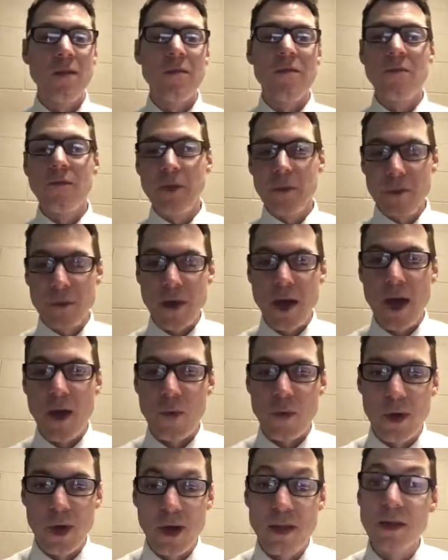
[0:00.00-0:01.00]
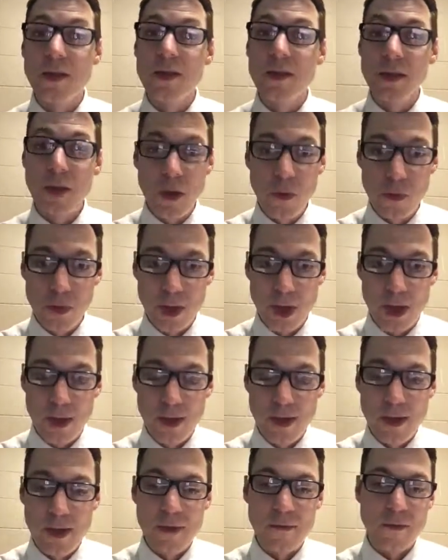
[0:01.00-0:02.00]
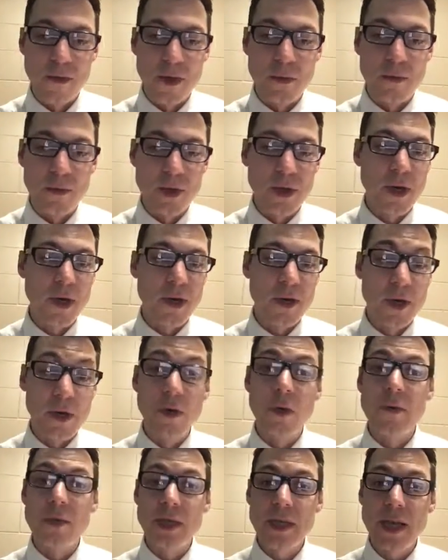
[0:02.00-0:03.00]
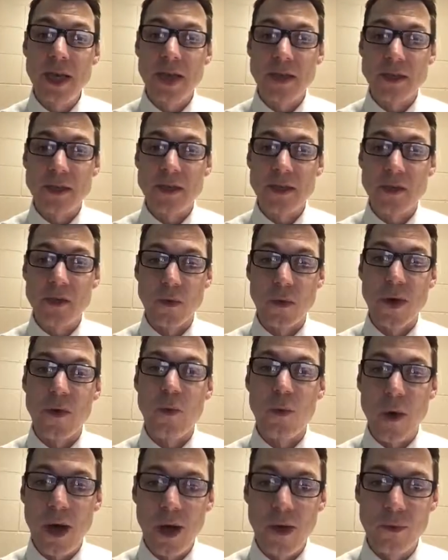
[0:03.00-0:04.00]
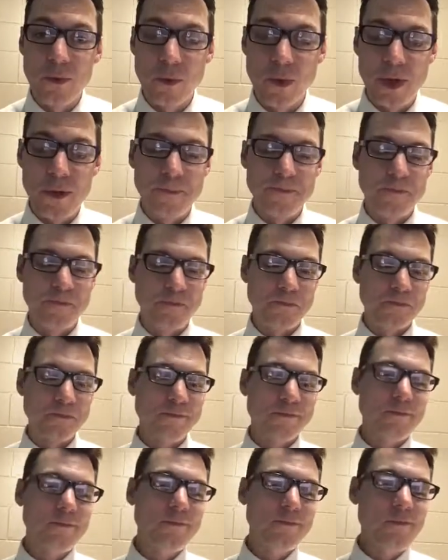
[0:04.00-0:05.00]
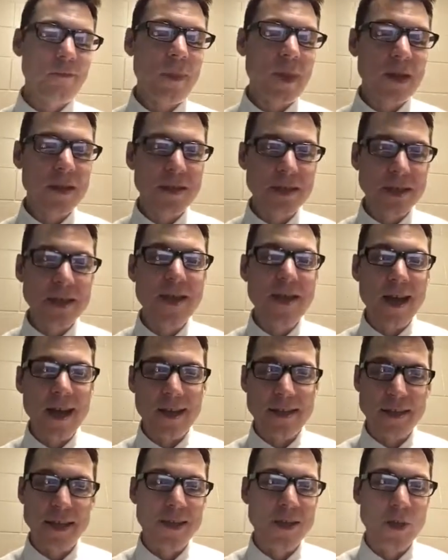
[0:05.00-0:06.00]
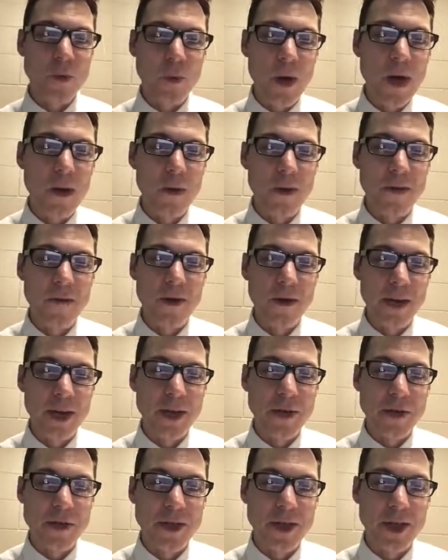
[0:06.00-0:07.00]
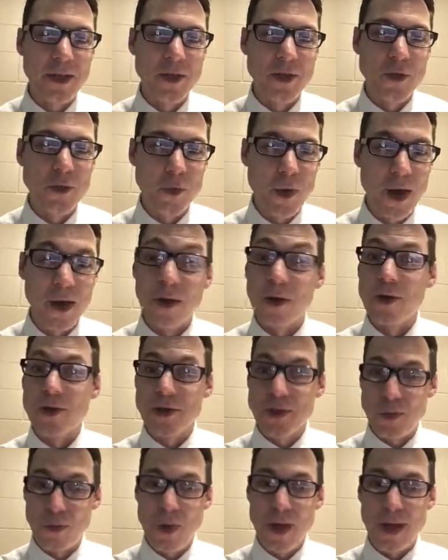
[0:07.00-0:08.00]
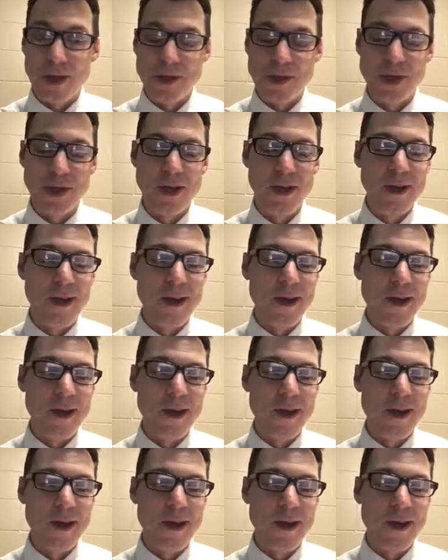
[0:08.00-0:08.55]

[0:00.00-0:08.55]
Flip that with Lola from Diaz's story, Wildwood. Diaz gets away with a very interesting trick or switch.